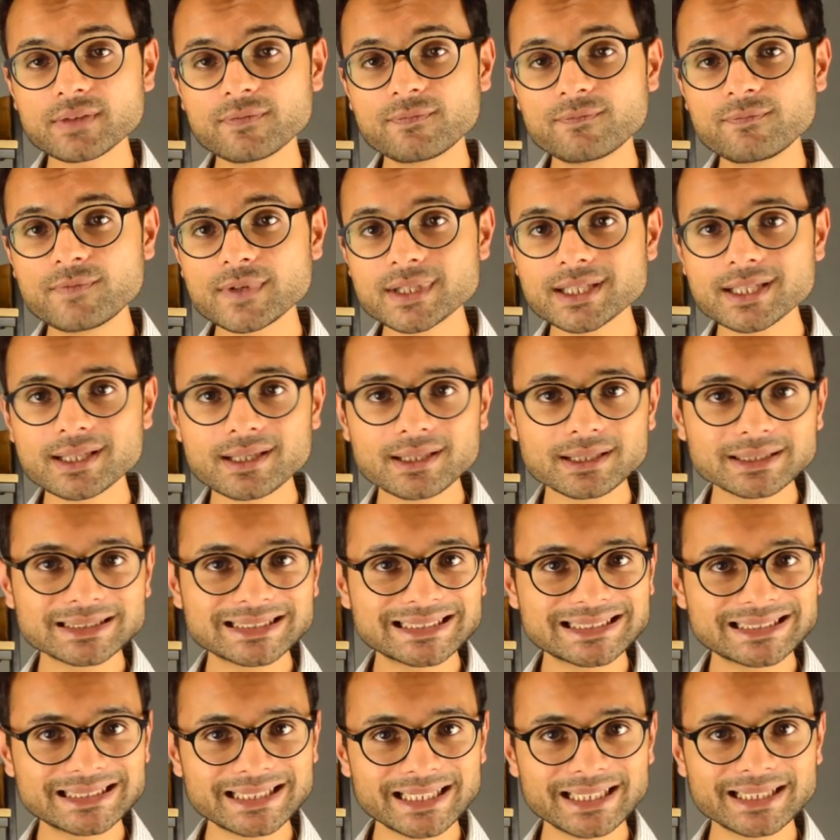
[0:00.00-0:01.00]
physical
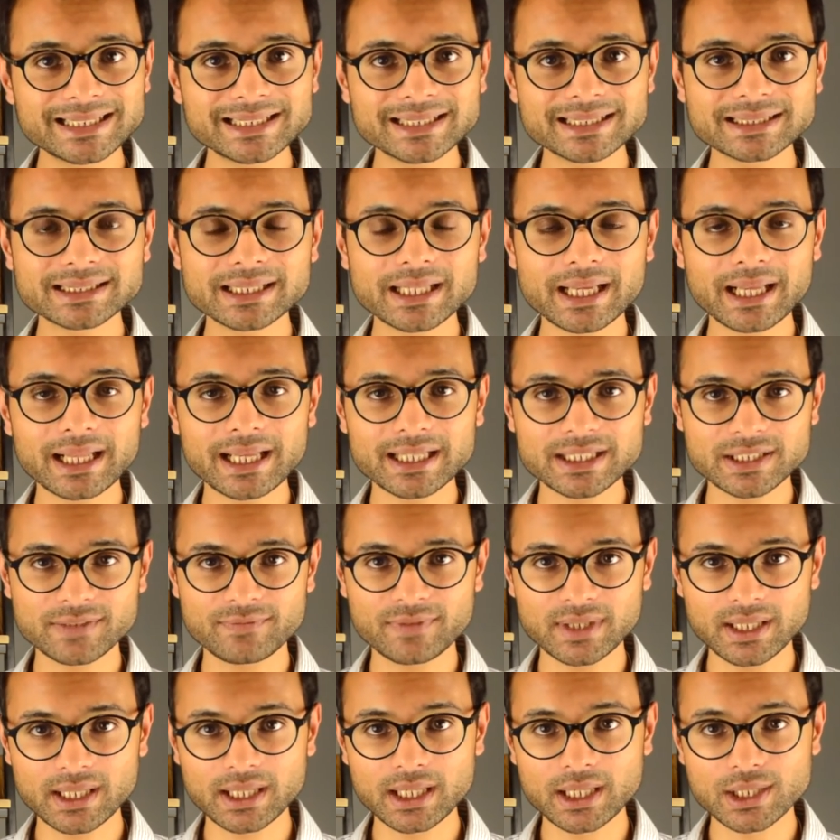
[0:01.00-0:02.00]
status
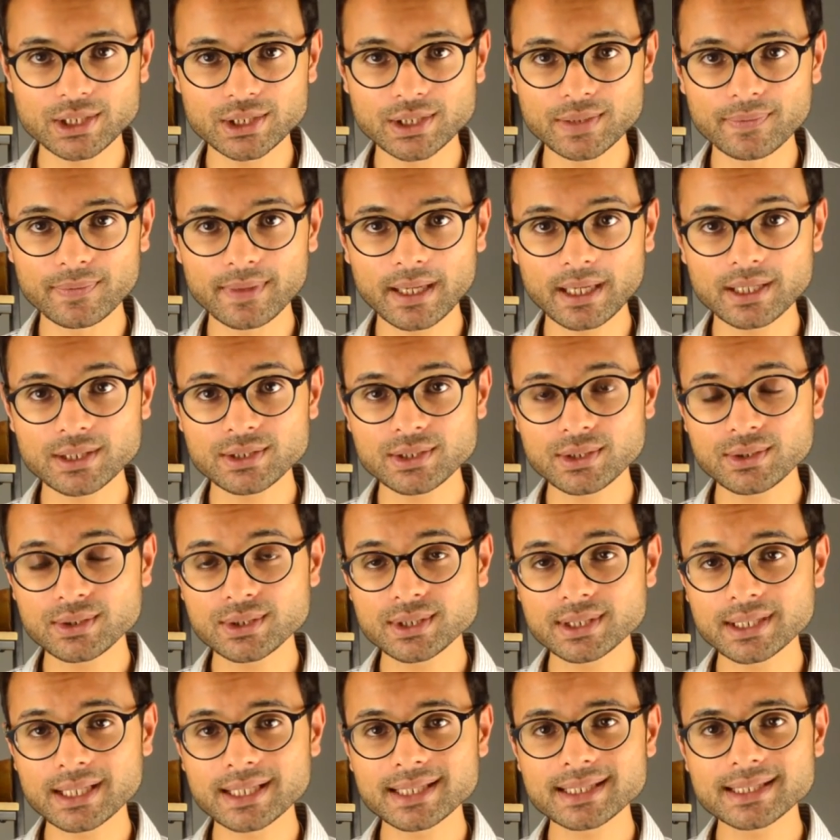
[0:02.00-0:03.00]
classification that is used
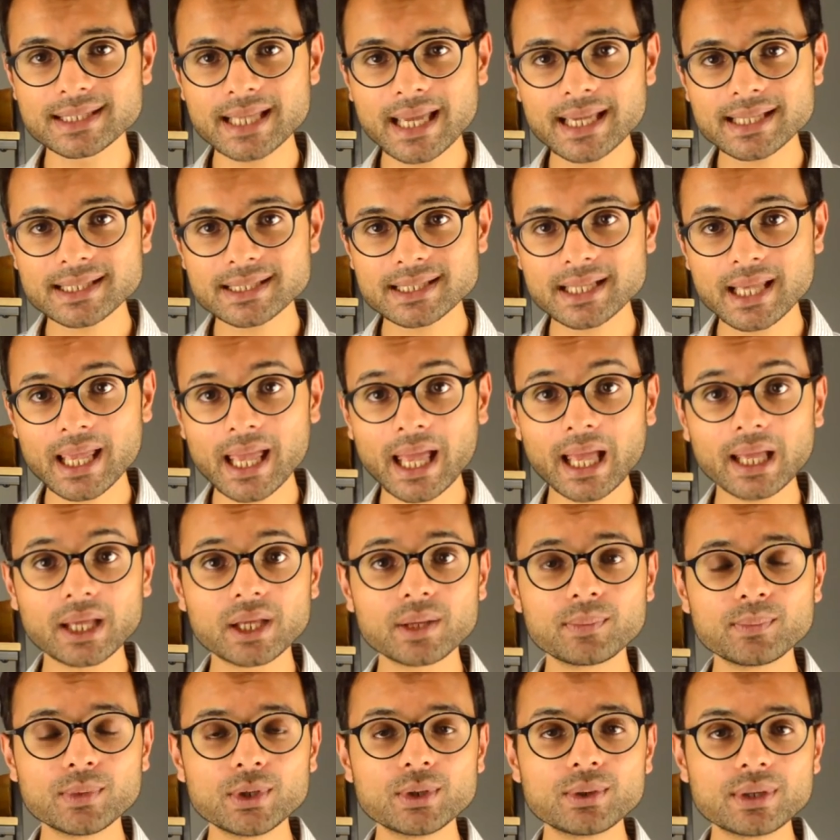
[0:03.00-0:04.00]
to assess and
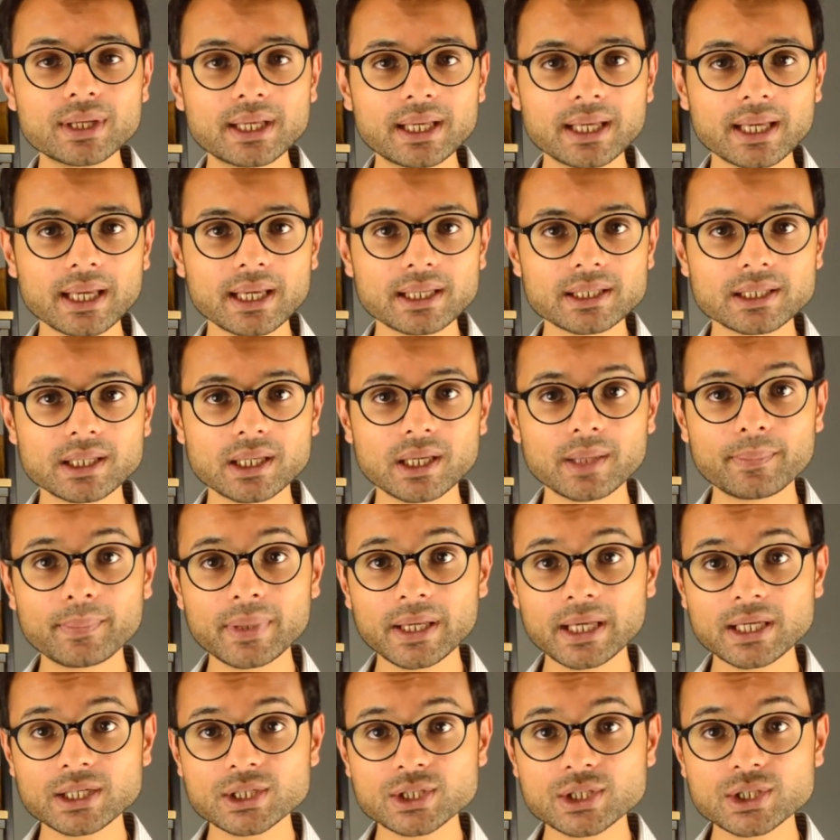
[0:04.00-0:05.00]
communicate a
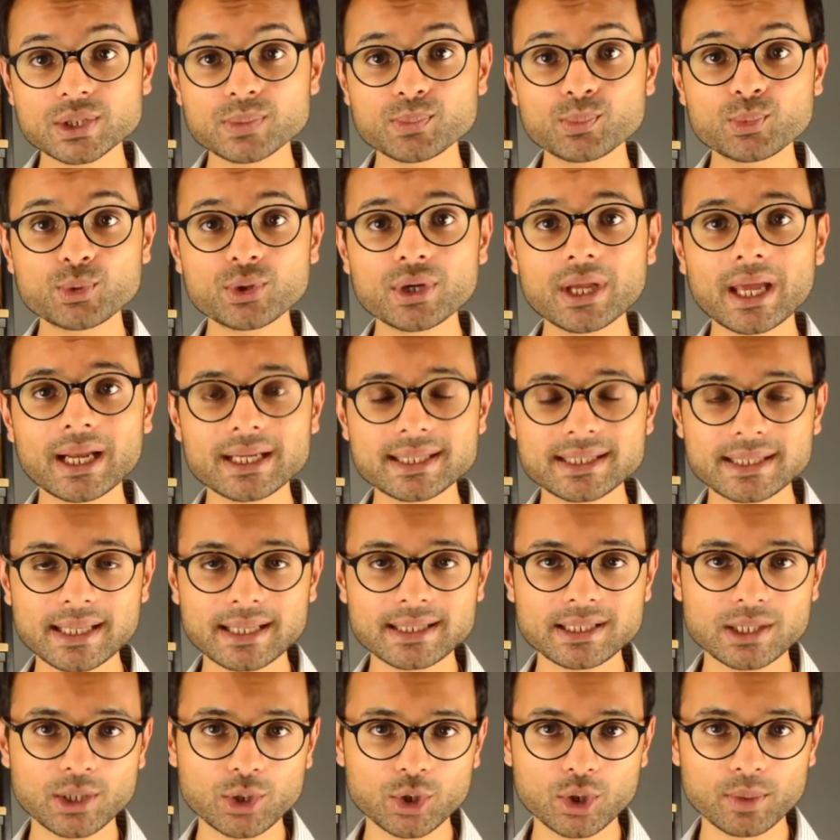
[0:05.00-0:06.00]
patient's
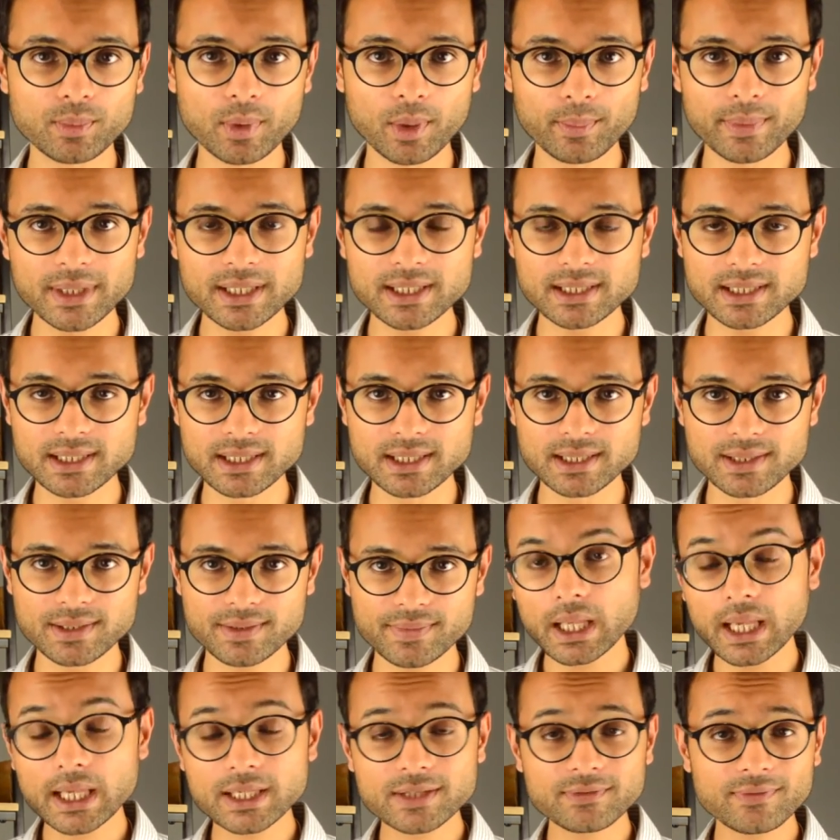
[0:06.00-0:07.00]
pre-anaesthetic comorbidities.
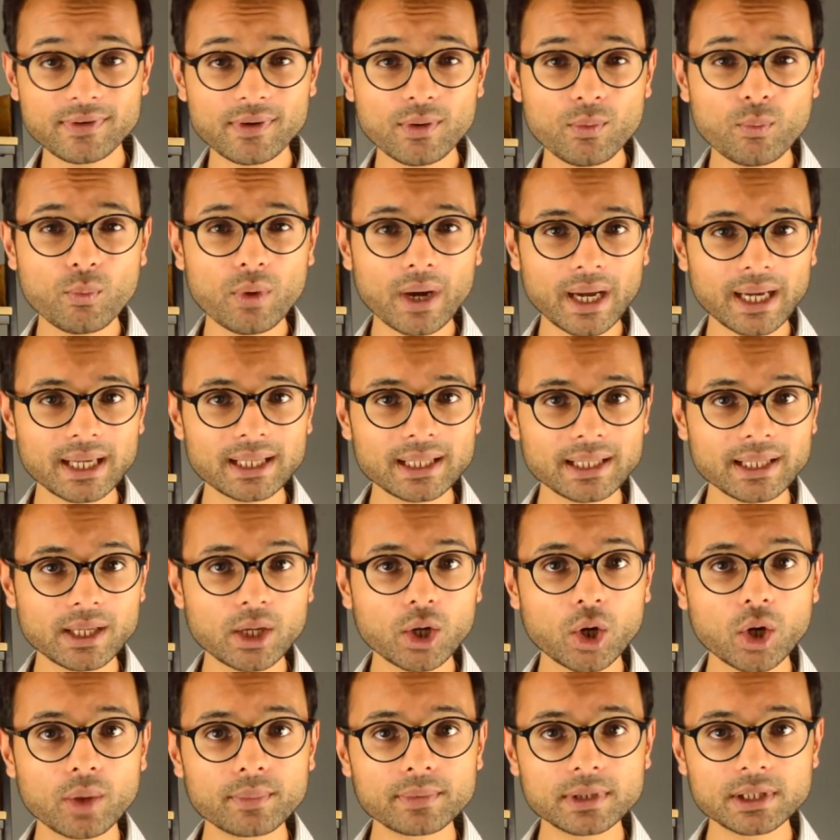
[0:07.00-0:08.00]
It's a very widely and
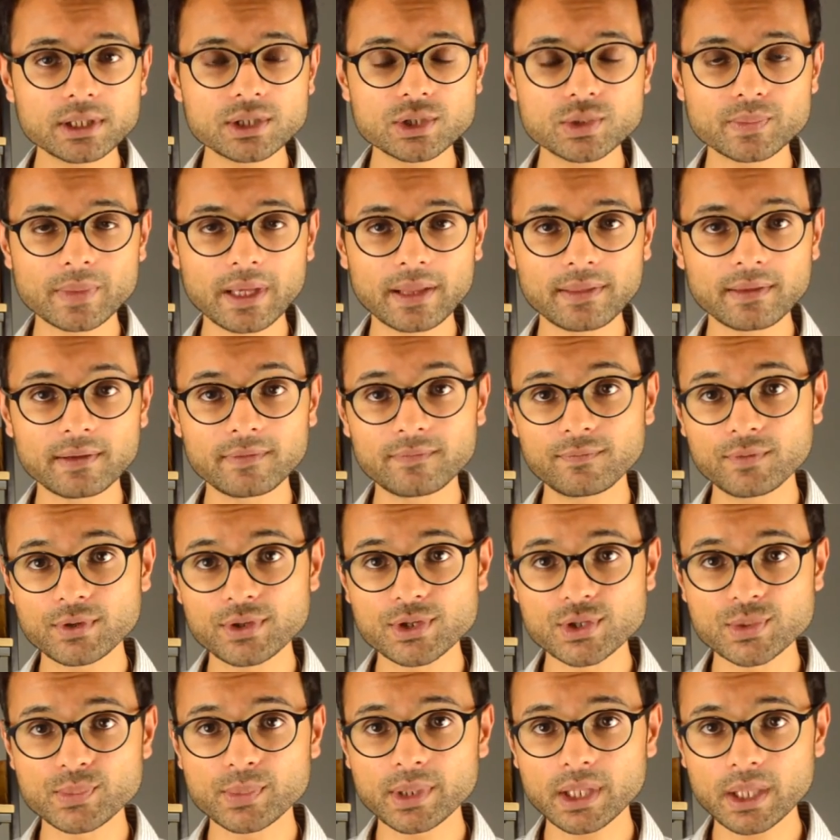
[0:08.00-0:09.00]
commonly used method for
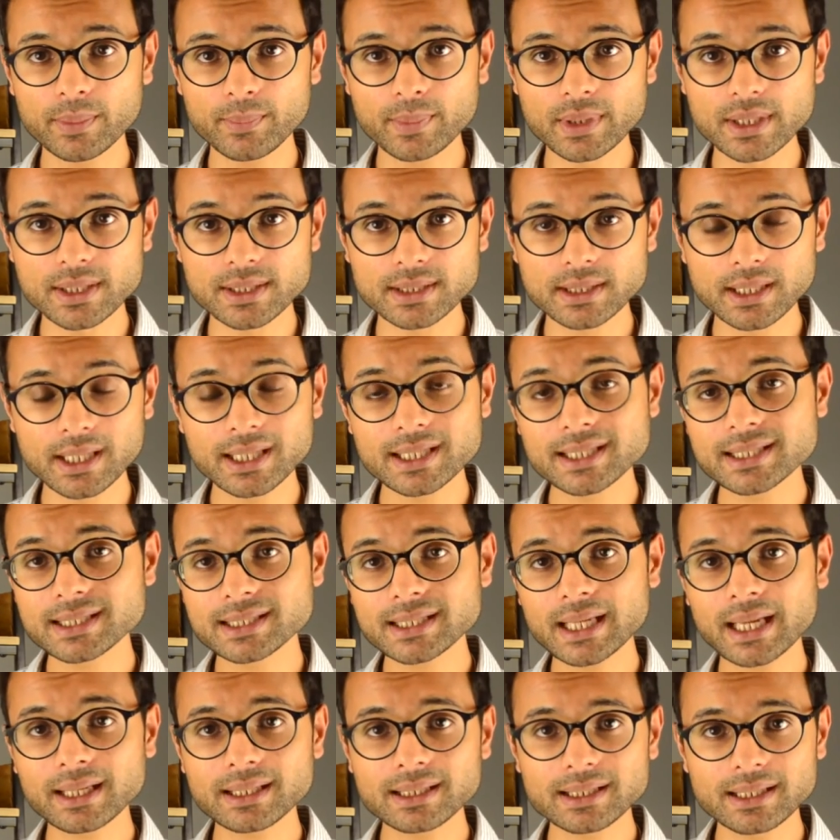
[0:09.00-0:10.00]
this purpose and is
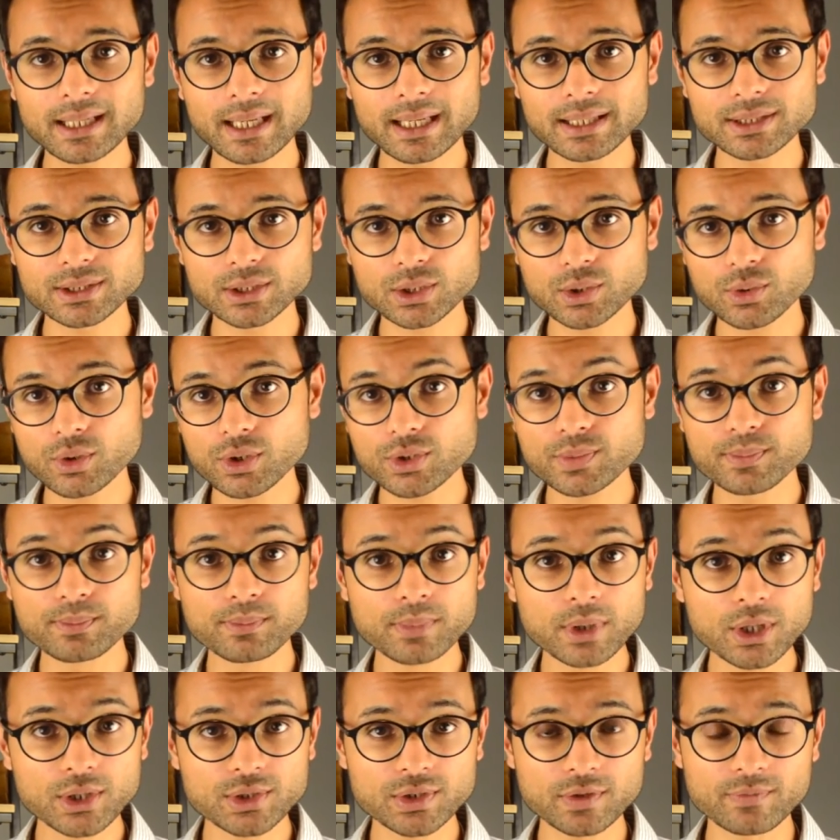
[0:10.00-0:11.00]
standardized across
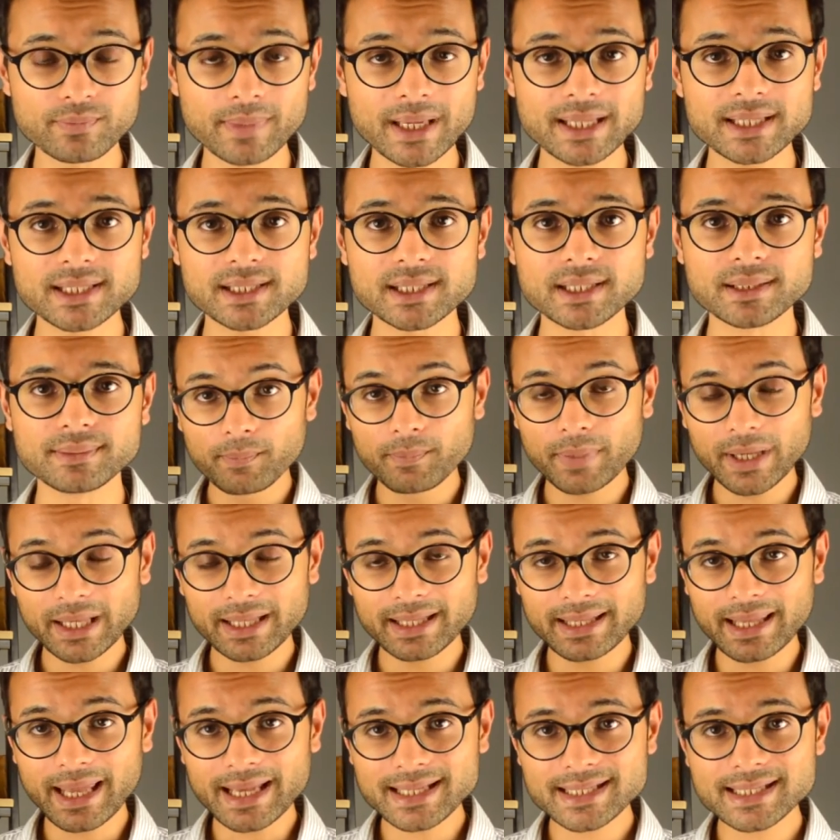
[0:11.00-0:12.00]
most of medicine. By
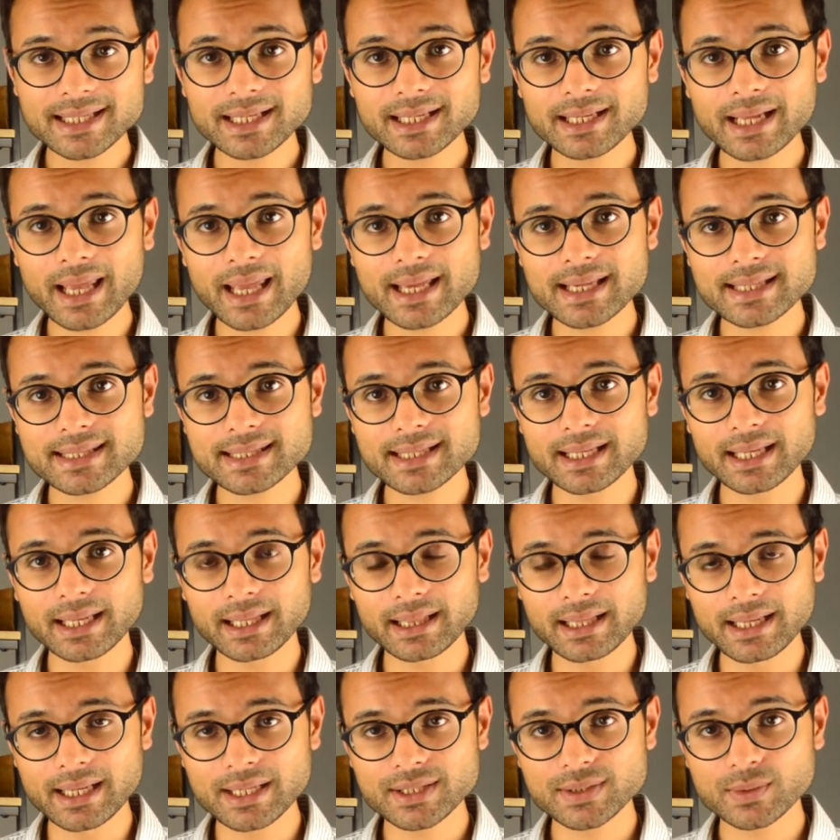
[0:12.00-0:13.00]
getting an ASA class,